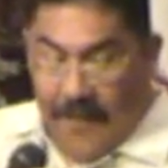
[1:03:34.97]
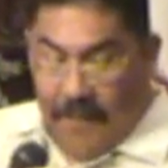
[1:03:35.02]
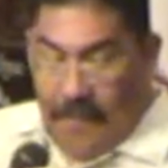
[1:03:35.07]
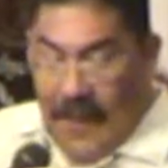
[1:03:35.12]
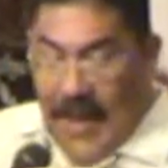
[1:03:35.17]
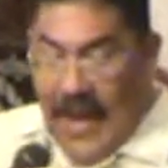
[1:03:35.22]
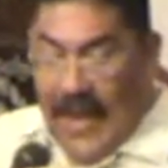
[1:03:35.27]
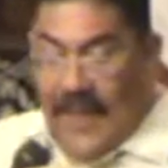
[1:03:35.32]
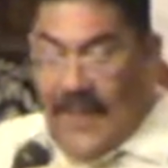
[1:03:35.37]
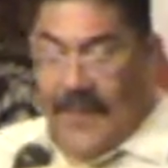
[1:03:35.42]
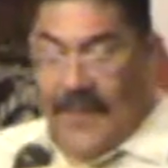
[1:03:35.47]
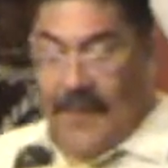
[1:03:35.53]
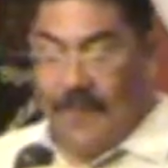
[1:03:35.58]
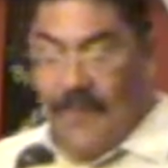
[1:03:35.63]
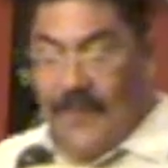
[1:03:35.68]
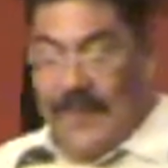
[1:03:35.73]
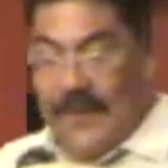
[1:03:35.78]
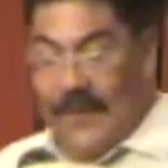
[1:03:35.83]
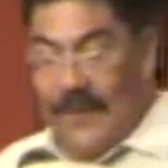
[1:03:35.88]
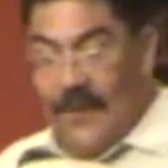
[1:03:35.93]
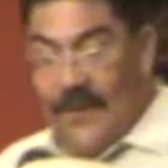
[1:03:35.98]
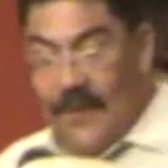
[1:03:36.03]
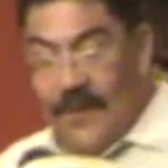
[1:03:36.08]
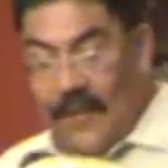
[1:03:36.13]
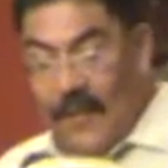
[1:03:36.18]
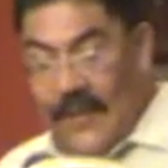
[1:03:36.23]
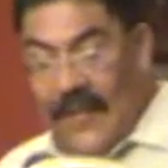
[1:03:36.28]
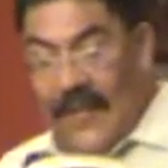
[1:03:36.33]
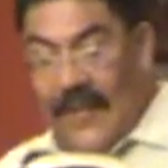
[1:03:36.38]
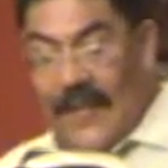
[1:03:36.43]
by the
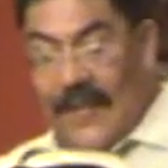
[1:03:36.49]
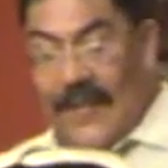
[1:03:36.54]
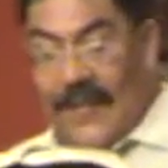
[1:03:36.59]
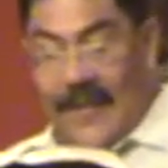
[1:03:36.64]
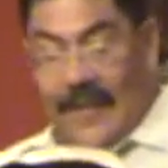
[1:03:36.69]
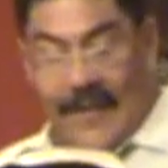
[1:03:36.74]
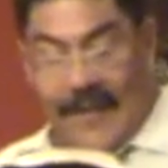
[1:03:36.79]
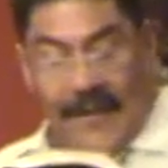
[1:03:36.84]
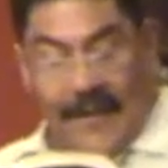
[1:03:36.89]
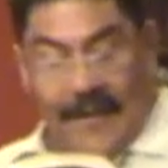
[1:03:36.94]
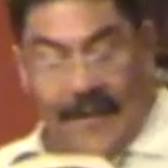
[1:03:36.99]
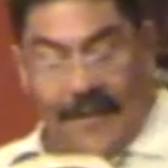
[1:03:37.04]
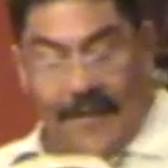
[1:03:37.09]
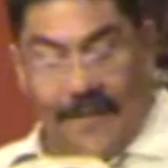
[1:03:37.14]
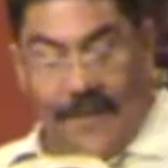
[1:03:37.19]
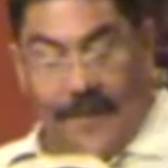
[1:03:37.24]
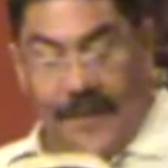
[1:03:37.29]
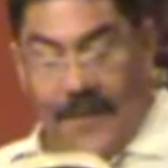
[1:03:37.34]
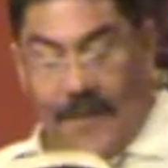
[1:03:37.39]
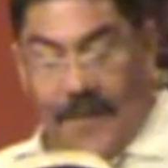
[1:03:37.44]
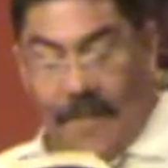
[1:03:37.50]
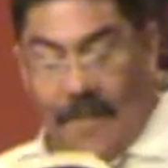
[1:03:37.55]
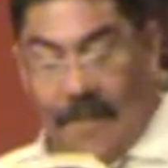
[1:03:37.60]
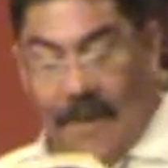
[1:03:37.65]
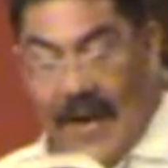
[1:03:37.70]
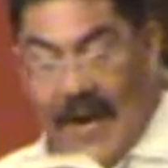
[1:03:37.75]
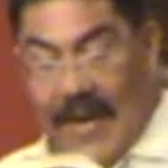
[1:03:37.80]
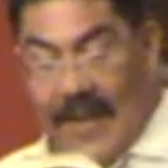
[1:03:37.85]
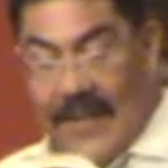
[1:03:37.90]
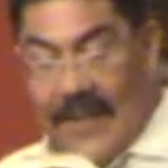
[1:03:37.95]
renewing of your
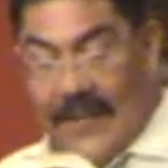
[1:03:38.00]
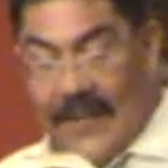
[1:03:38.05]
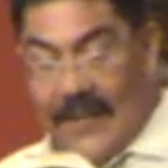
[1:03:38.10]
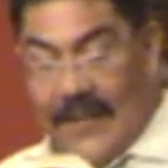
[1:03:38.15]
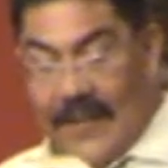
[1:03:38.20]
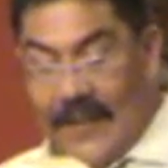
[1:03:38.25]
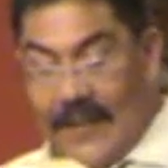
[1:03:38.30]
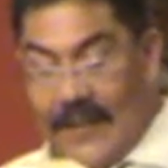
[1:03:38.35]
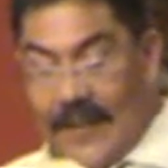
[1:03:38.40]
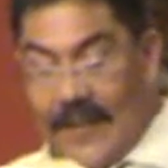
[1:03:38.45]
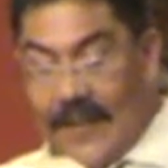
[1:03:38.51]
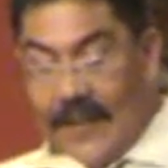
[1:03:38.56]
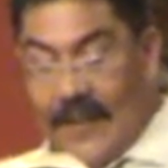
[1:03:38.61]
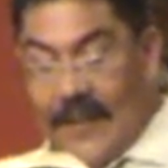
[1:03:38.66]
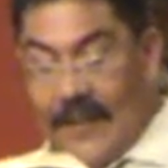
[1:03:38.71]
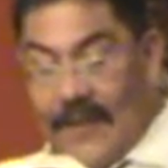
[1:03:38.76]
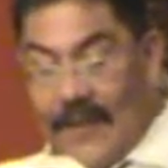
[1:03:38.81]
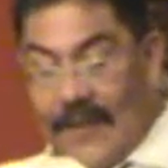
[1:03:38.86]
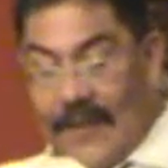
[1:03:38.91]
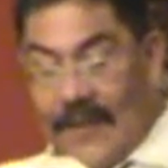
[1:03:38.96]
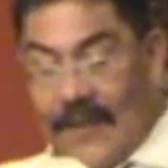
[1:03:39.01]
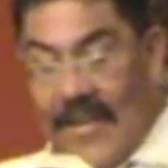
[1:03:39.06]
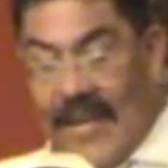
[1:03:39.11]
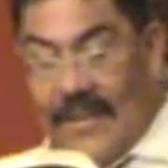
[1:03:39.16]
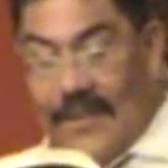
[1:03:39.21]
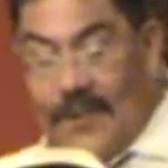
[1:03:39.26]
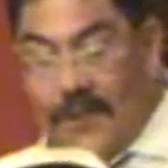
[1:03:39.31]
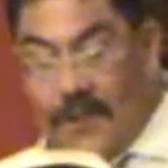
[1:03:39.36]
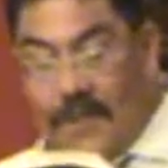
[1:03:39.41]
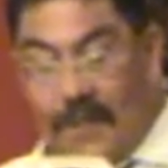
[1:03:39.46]
mind,
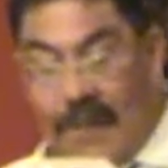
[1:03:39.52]
that you